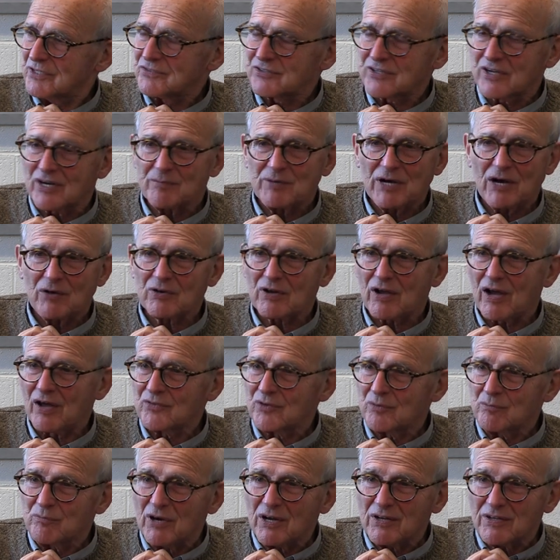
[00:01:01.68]
has come out on
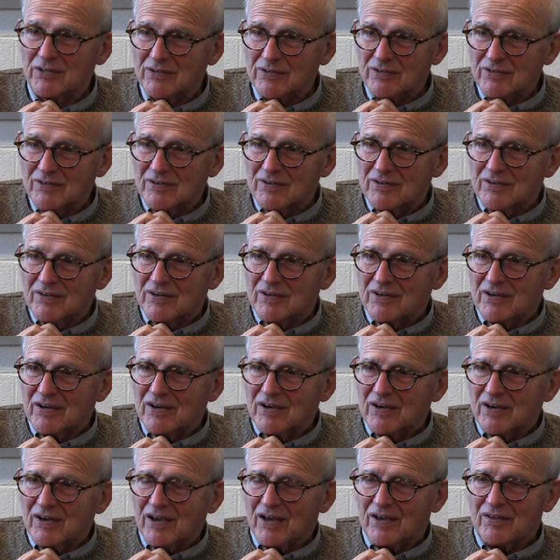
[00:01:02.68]
the money.
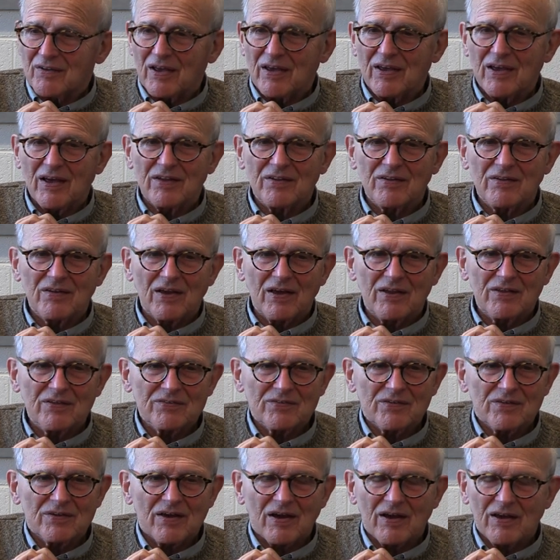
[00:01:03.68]
And, and, and it,
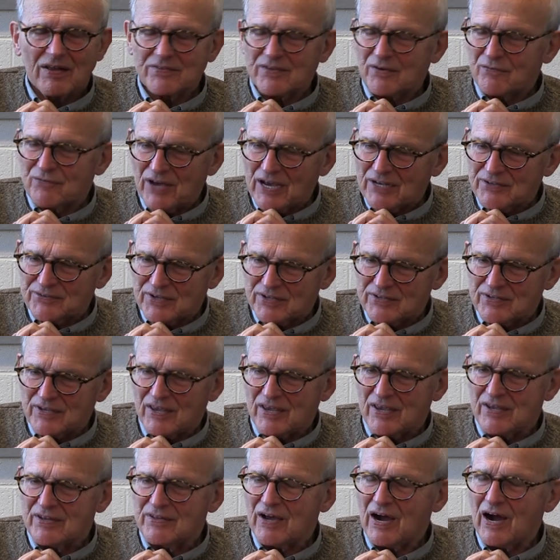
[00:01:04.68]
fact that
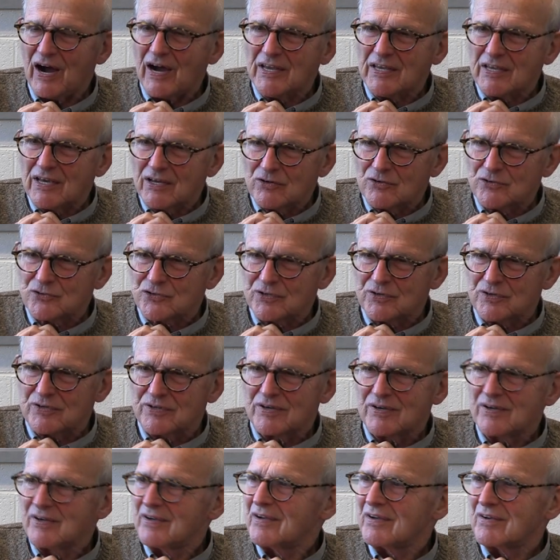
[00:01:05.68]
in high energy
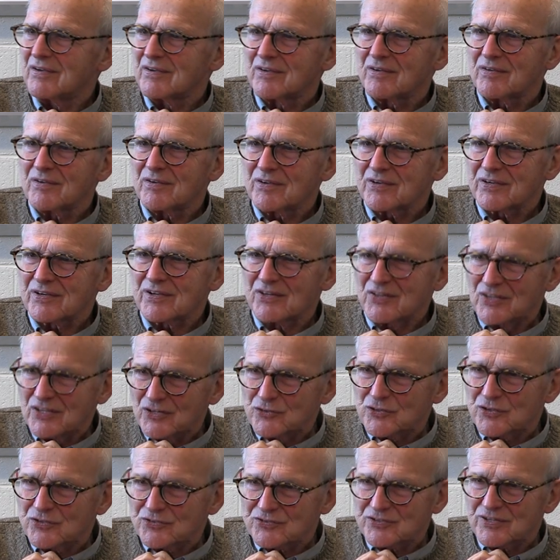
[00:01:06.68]

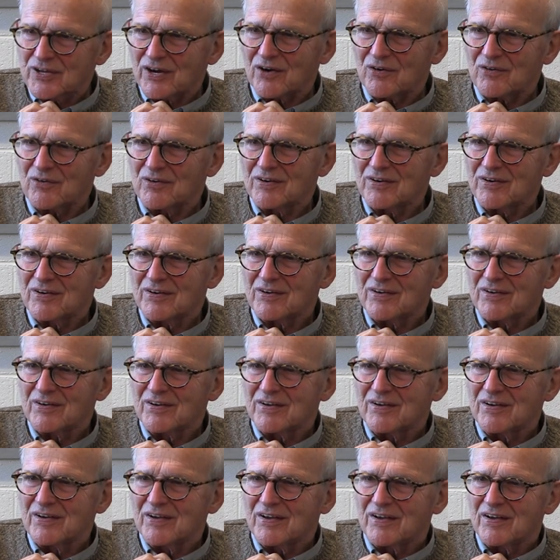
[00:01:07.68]
collisions now,
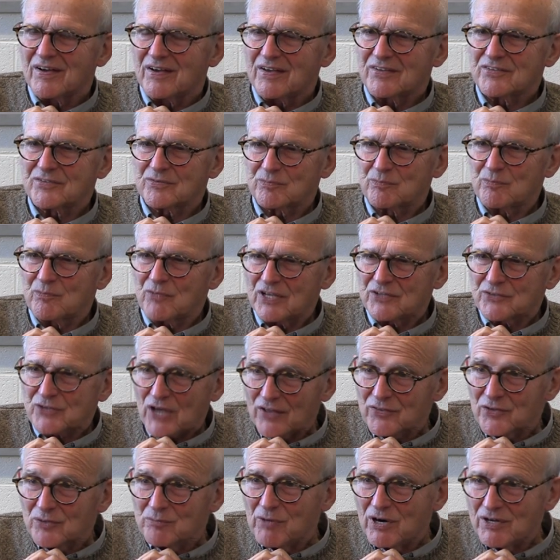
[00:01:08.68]
it's, it's
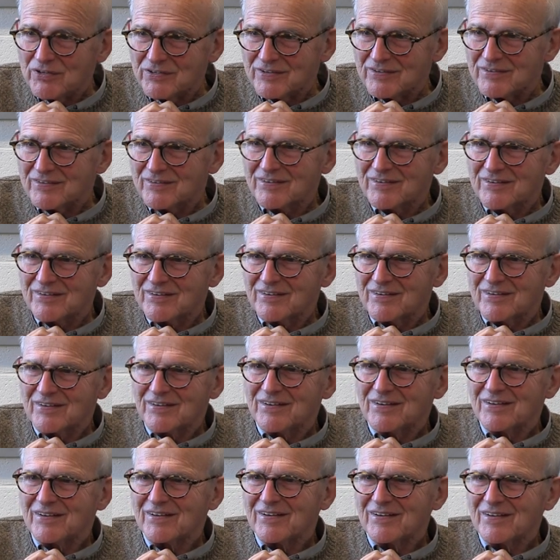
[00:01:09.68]
on the money.
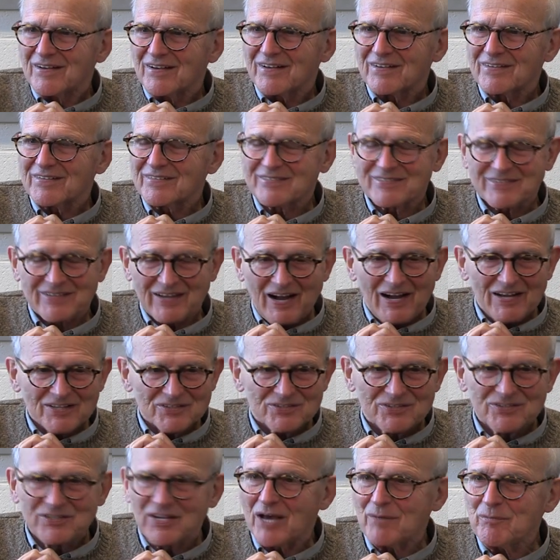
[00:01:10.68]
God
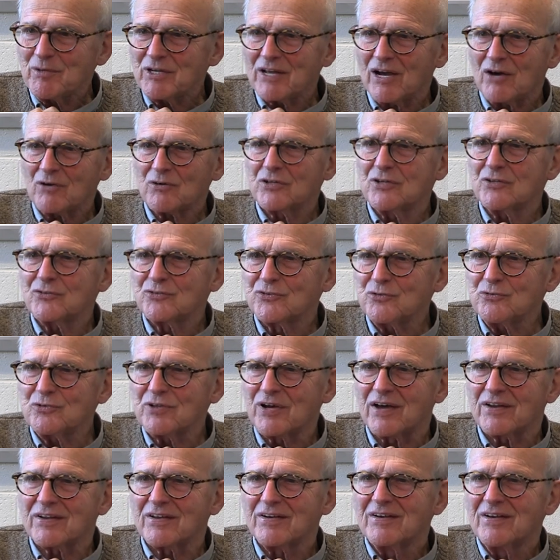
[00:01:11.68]
damn it, how did it do
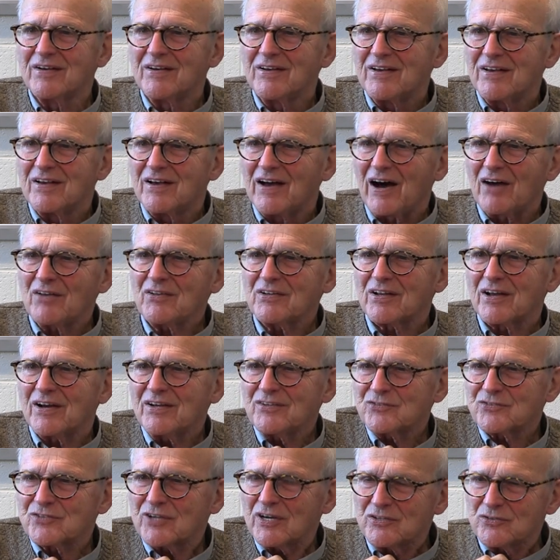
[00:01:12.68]
that? How did
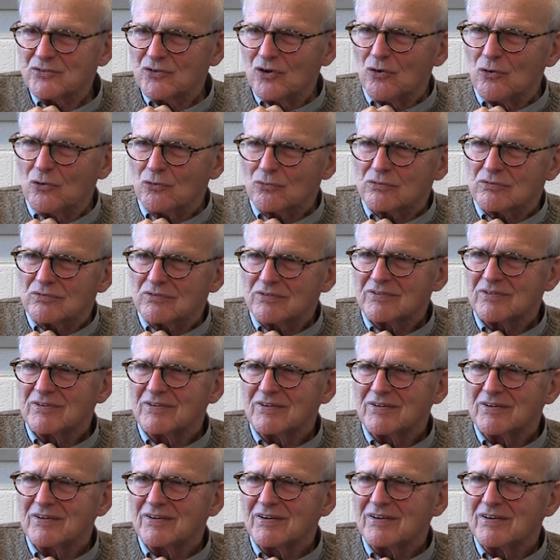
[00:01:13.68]
Einstein know?
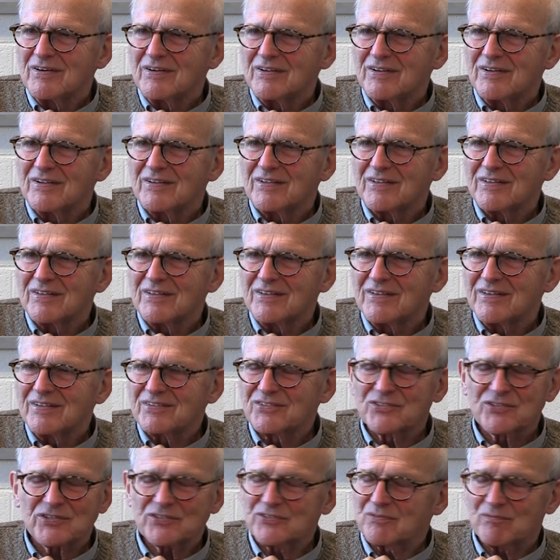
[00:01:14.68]

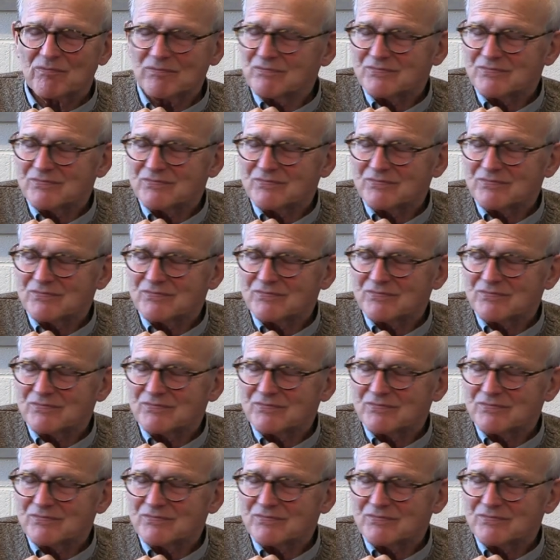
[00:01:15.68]
It's just.